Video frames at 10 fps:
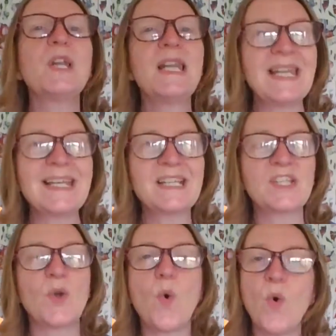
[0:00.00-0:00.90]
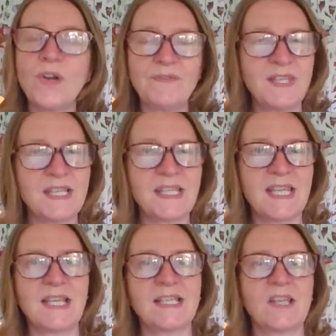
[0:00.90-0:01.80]
links to all of these
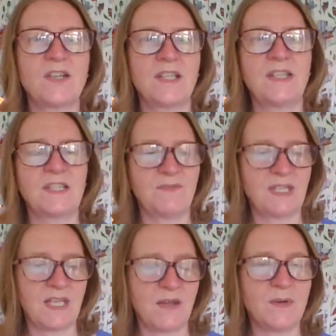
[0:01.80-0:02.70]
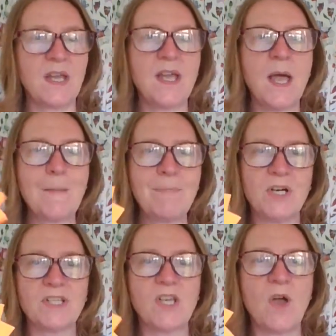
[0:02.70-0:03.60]
things under this video.
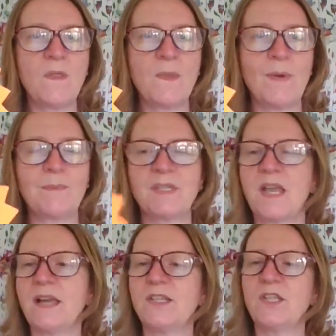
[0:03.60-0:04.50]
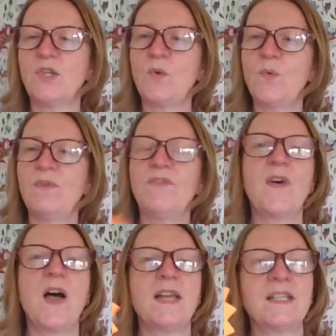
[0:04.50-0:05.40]
But on the website, you will
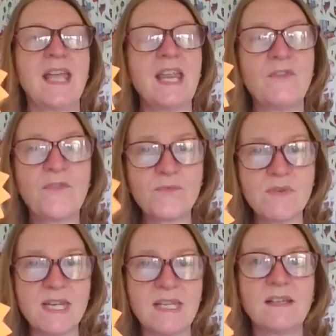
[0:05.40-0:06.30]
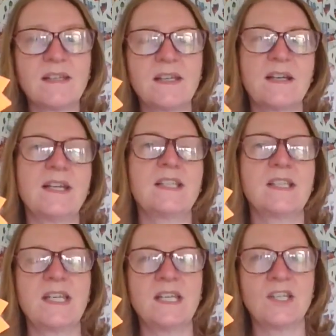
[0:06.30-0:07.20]
find a free guide
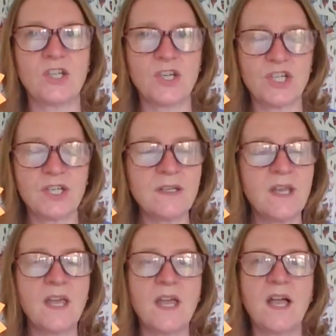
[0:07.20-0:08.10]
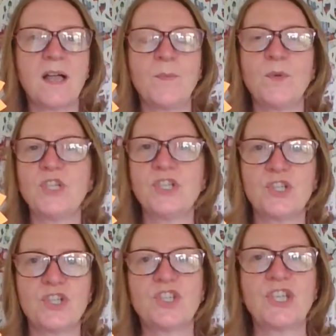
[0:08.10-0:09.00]
to induction, which is
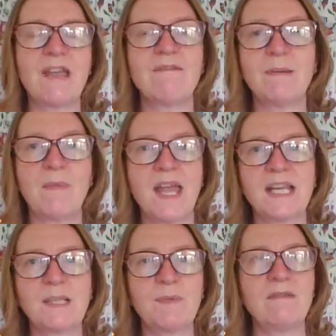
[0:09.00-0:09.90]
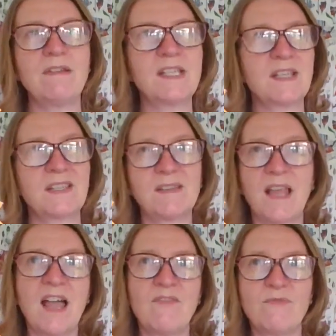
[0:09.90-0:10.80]
just sharing my experience, because
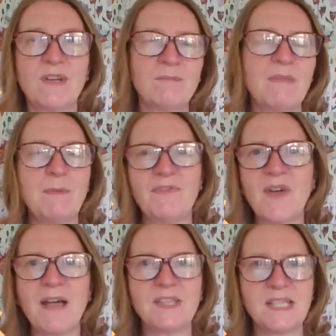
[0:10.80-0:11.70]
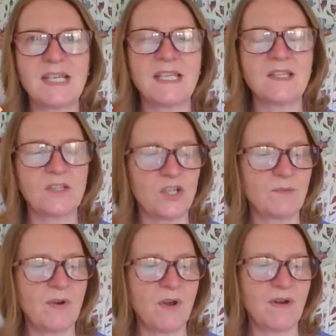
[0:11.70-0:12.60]
I've written maybe 5 or 6
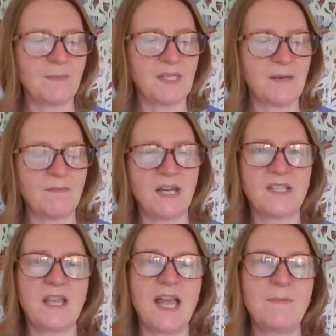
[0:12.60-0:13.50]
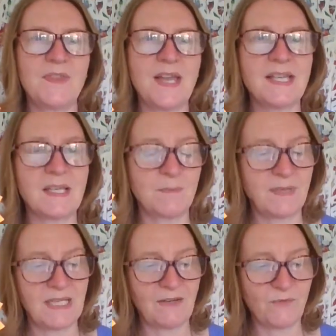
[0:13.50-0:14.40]
induction programs in my time. That is
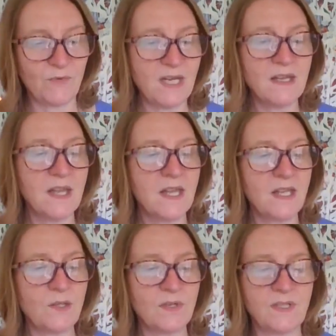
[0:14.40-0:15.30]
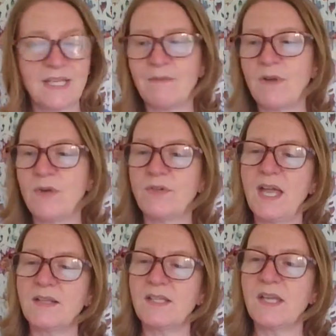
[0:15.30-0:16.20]
completely free. You can download
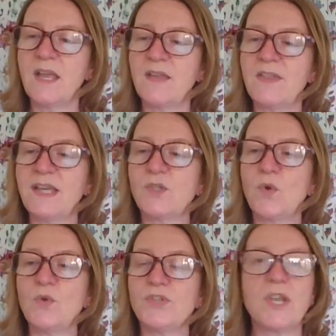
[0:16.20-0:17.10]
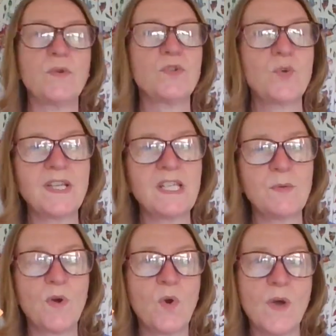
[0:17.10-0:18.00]
that. There's also
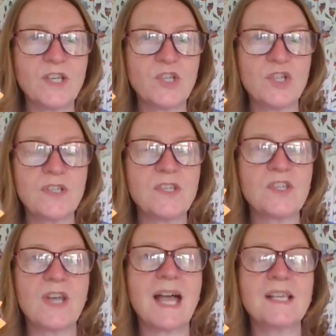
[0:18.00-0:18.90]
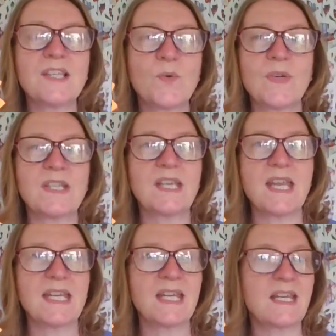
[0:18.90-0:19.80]
21 questions to ask when
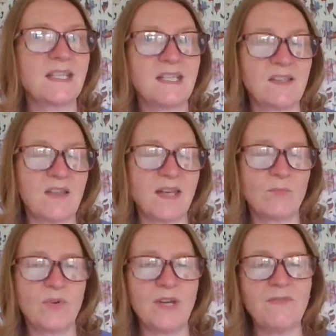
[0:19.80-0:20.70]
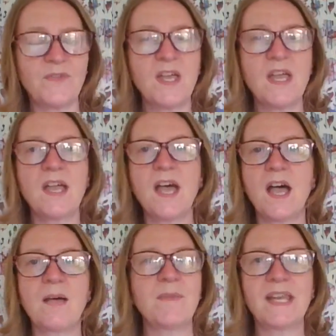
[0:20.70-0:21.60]
taking a design brief.
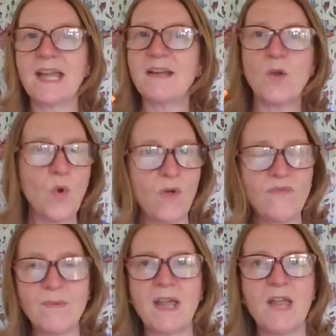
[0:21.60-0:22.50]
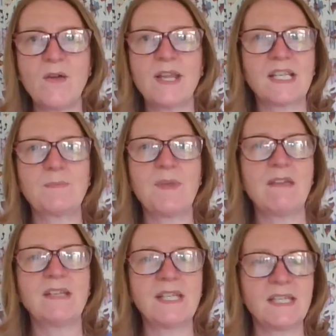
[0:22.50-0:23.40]
Again, all from my own
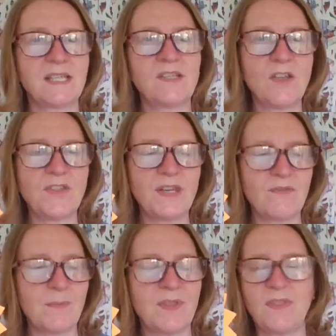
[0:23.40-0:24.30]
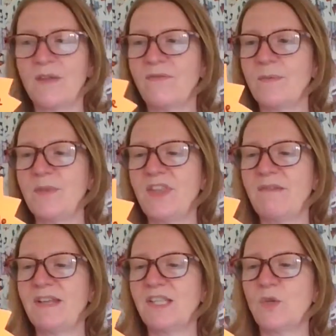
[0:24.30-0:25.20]
experience. This is nothing from a
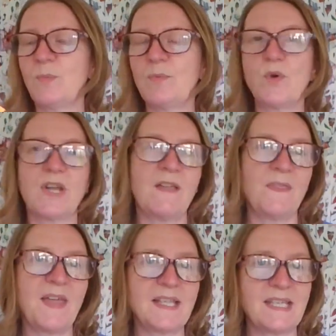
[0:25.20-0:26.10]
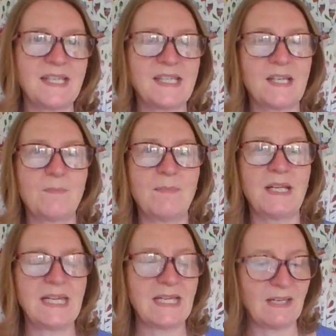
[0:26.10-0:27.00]
theoretical book, and that is
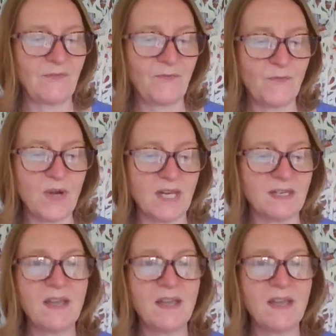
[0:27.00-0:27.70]
completely free.